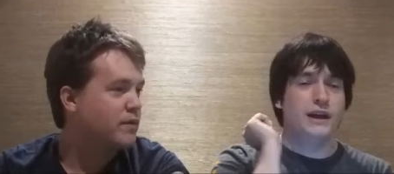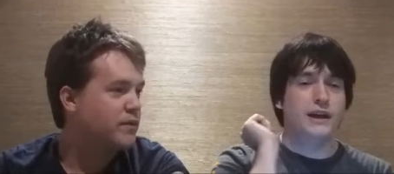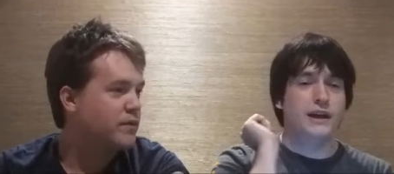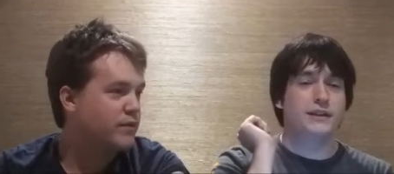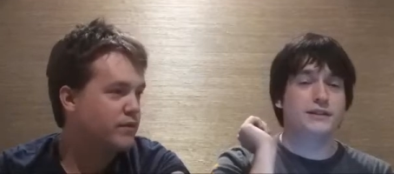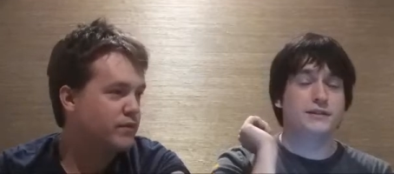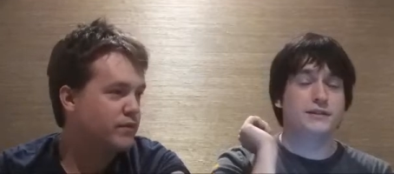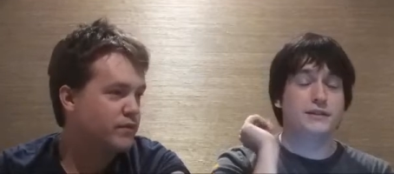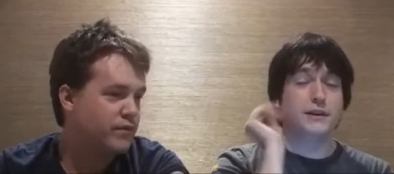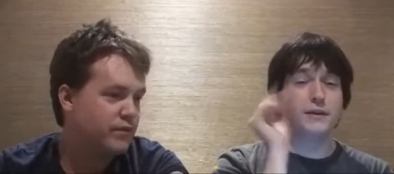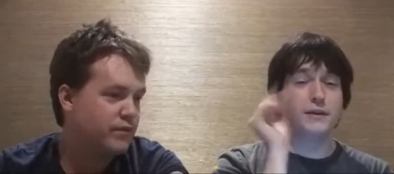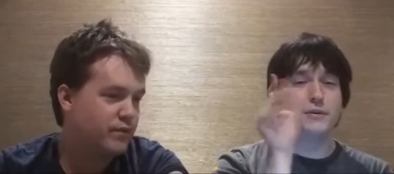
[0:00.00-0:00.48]

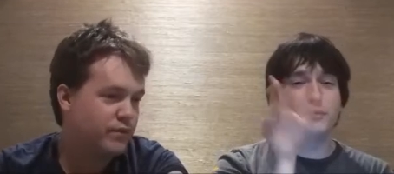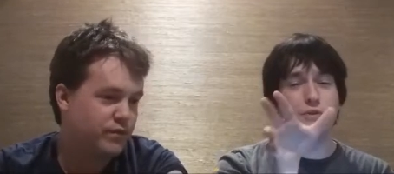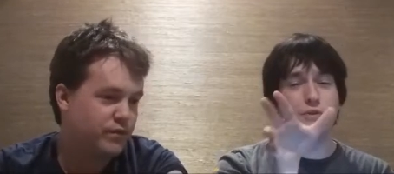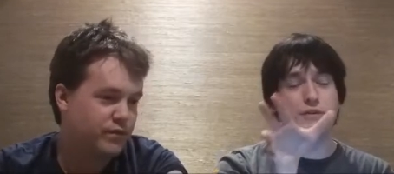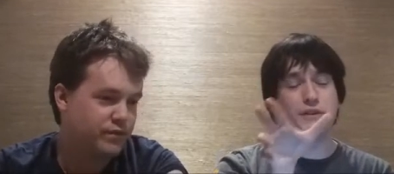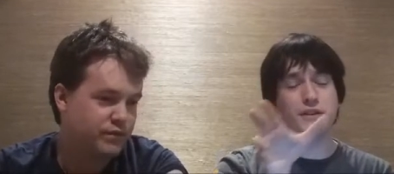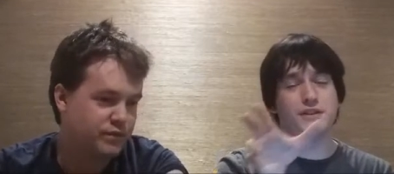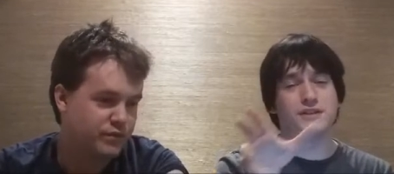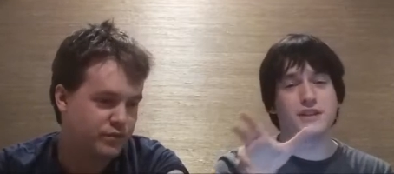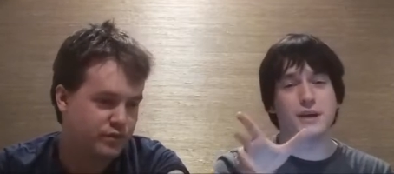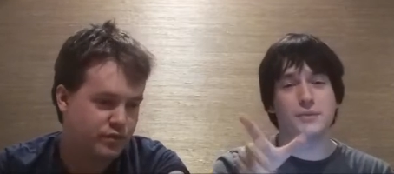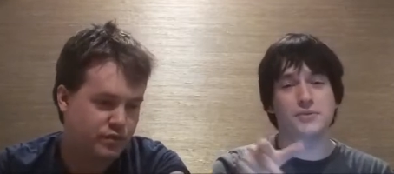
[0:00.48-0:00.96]
Speaker 1: ex- with the
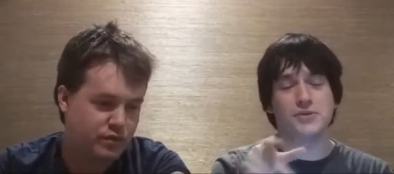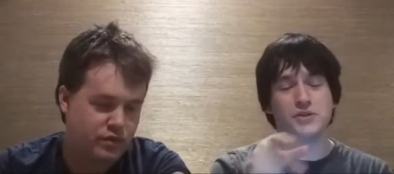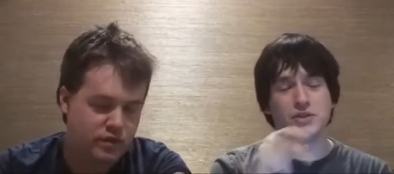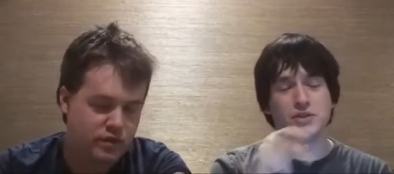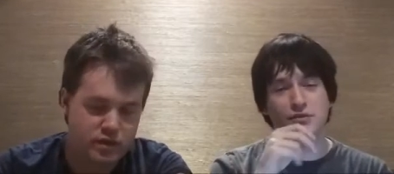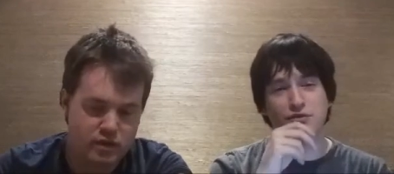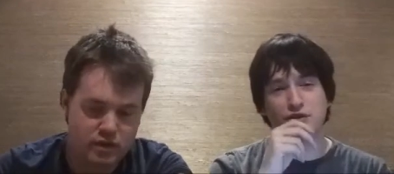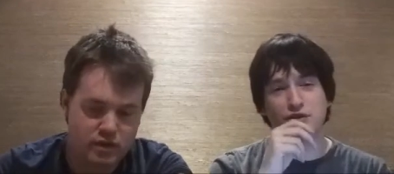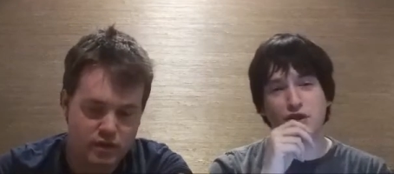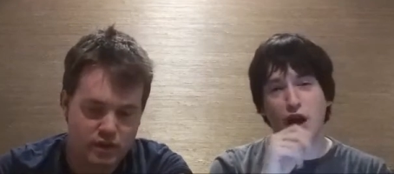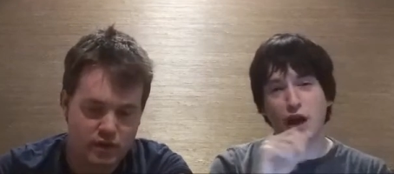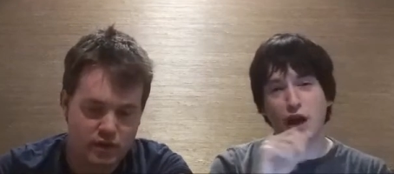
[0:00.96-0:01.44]
exception
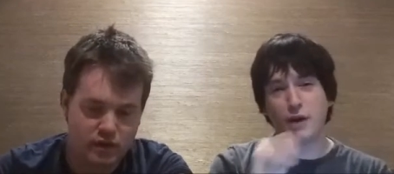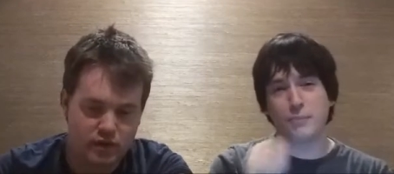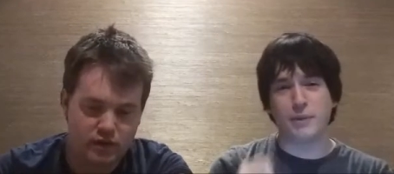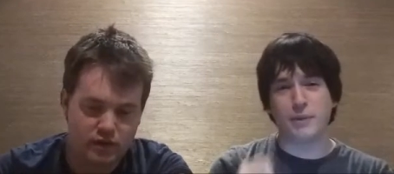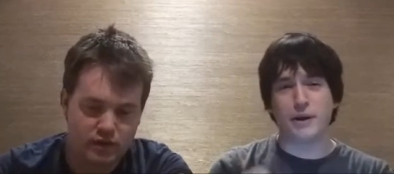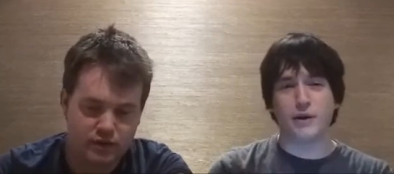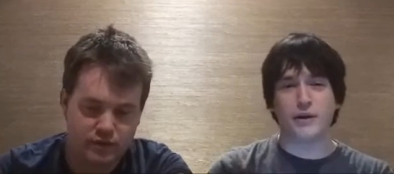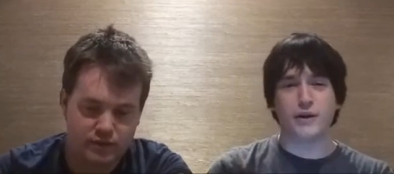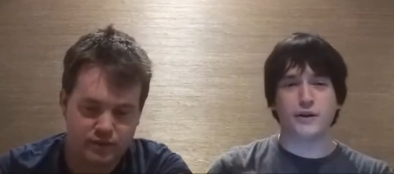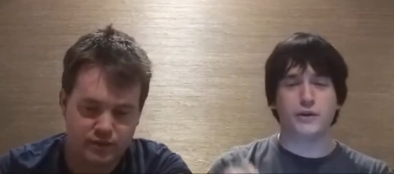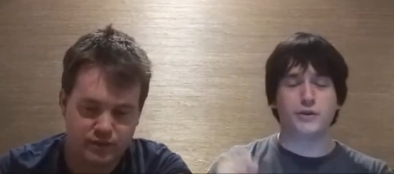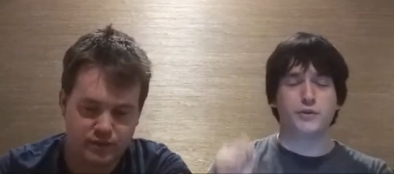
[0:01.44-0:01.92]
of
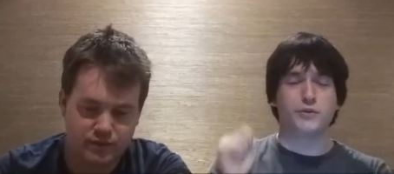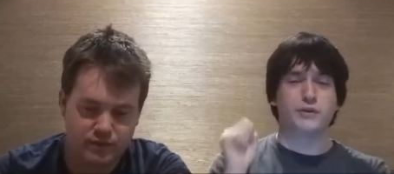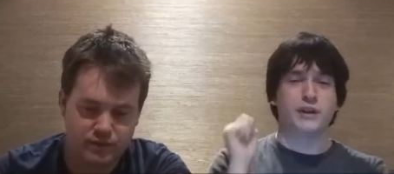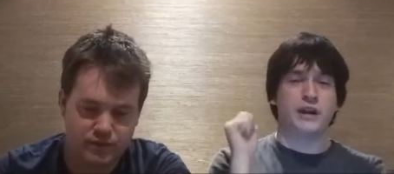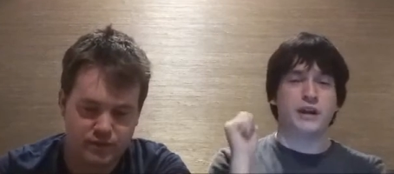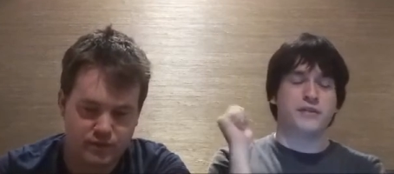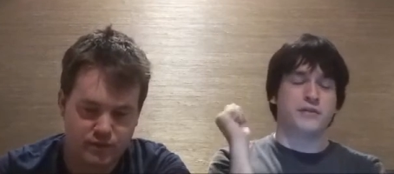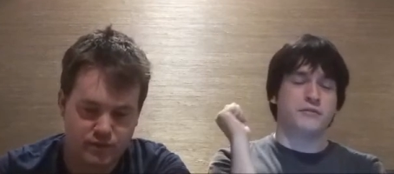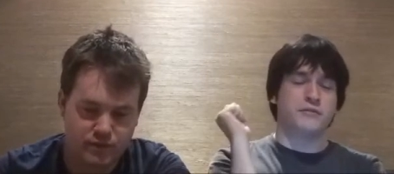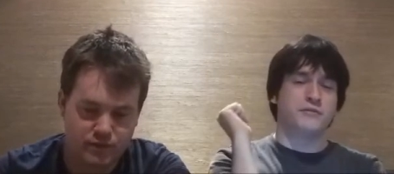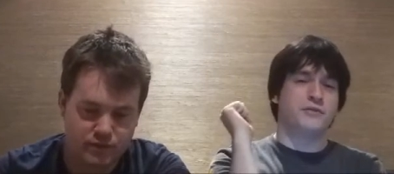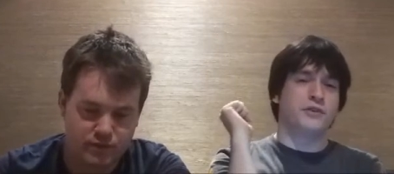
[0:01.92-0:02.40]
Dogberry, who
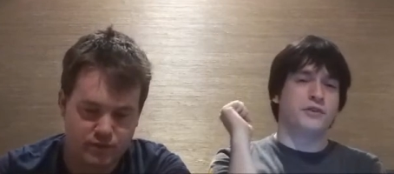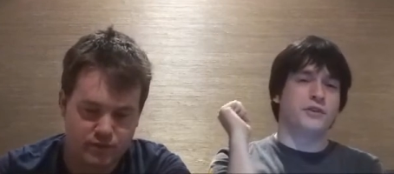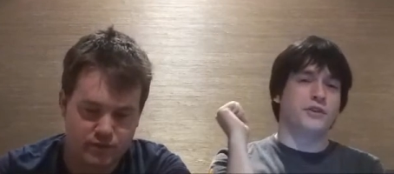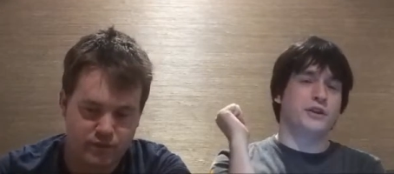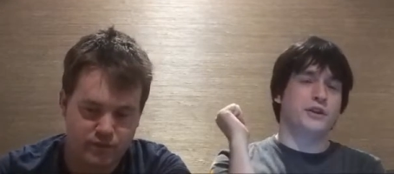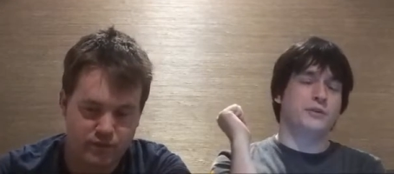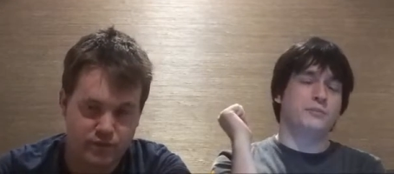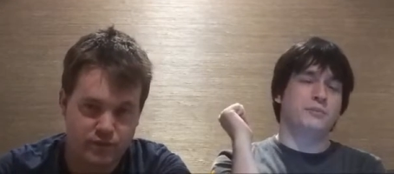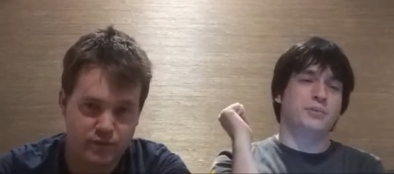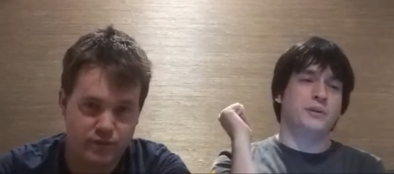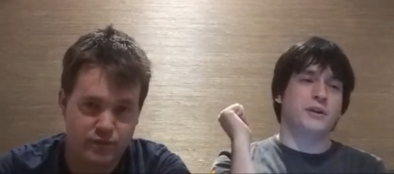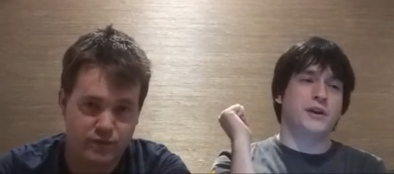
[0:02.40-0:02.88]
Nathan
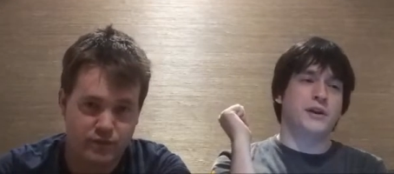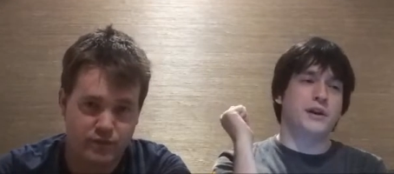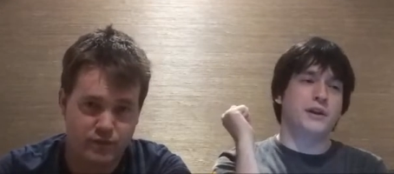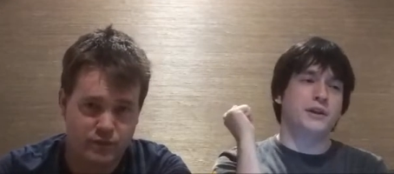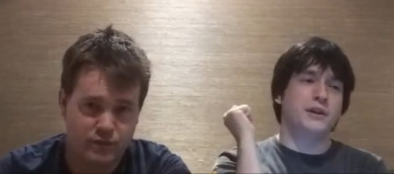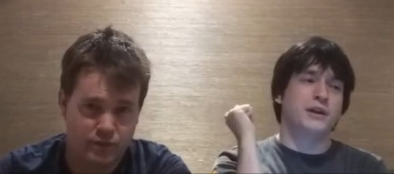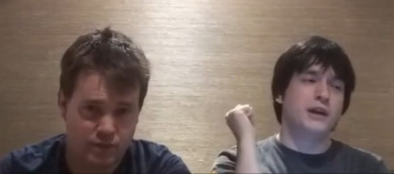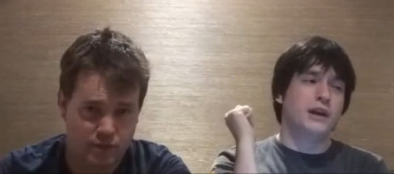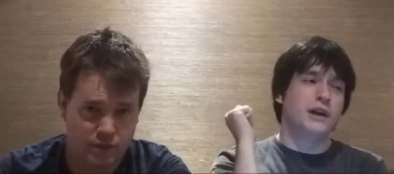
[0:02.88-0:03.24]
Fillion played.